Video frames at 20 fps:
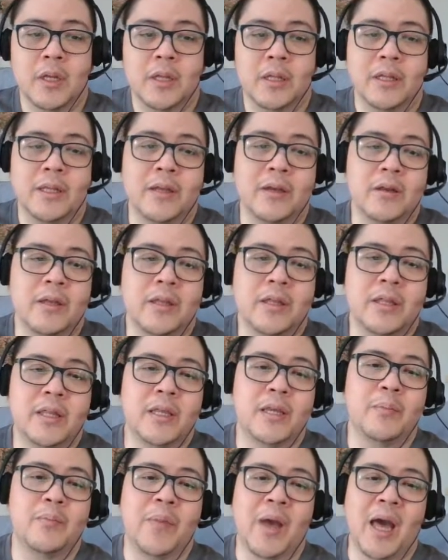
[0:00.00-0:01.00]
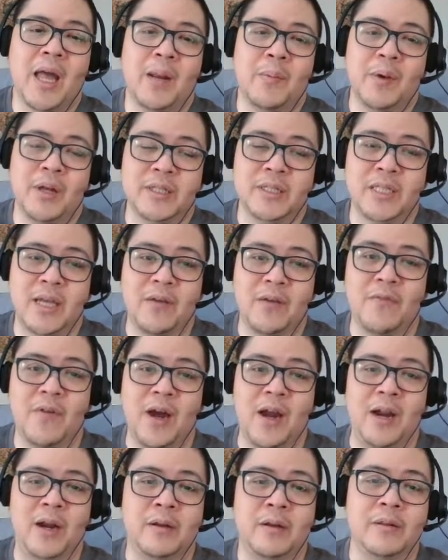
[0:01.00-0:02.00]
The only thing bad about
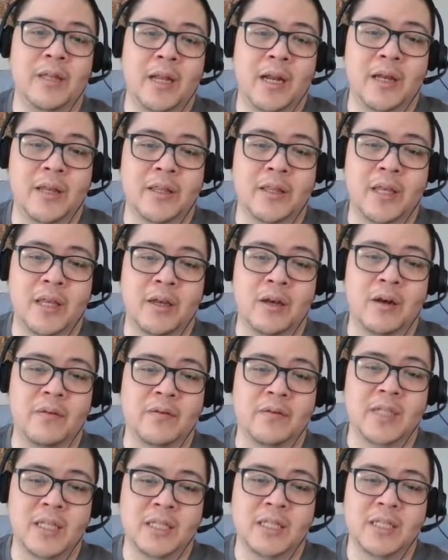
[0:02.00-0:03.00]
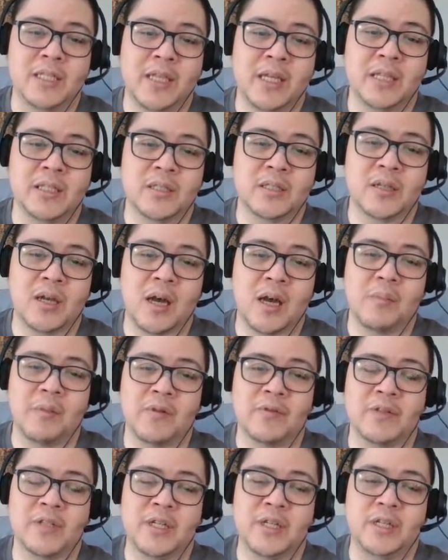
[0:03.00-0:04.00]
Sapphire that I can think of is that she takes a couple
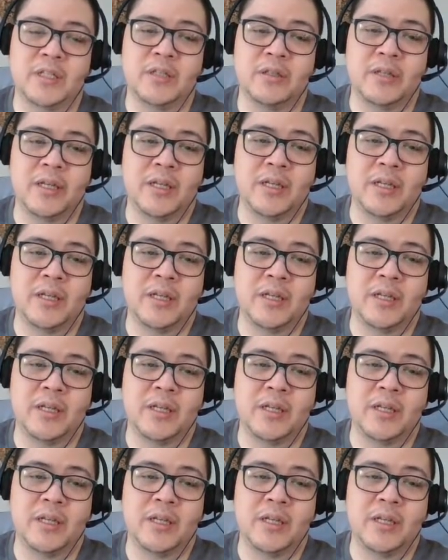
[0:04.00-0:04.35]
of turns to heal